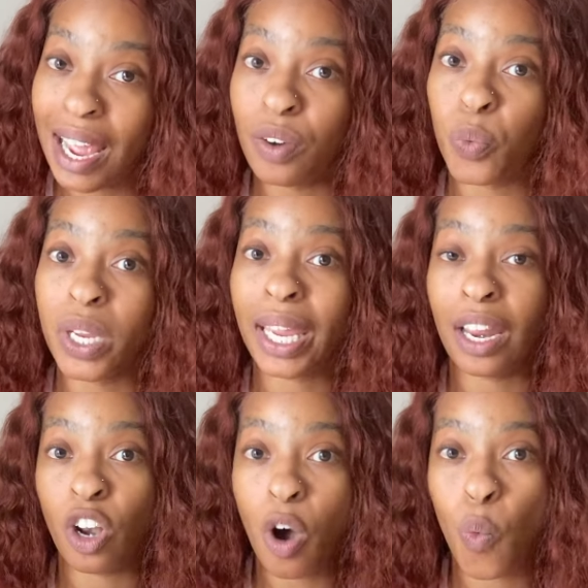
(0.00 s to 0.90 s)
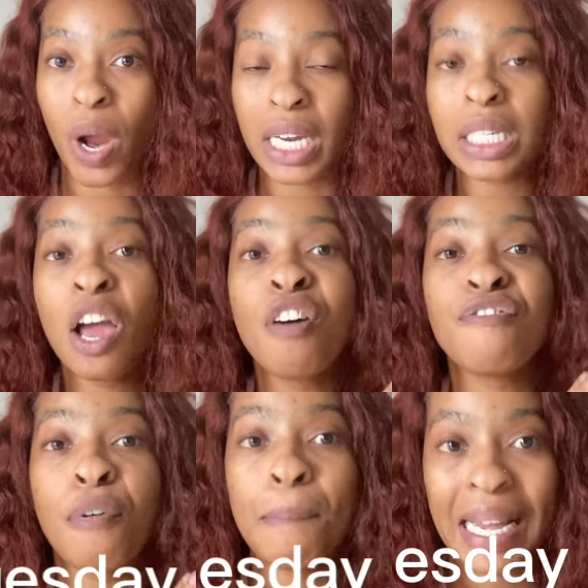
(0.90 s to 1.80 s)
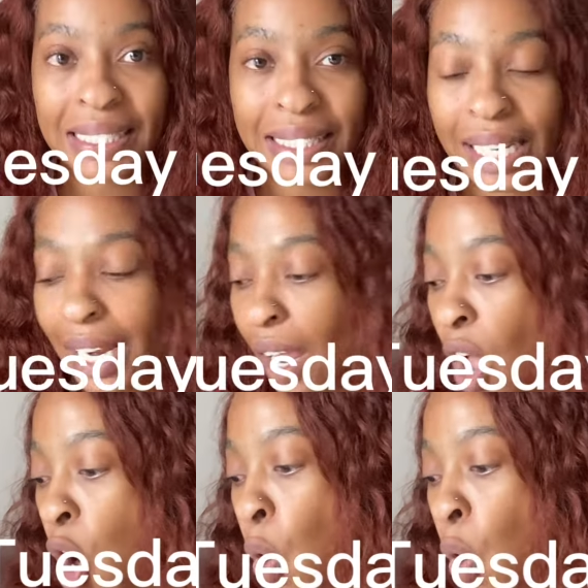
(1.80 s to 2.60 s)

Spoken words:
and we cannot wait for Monday,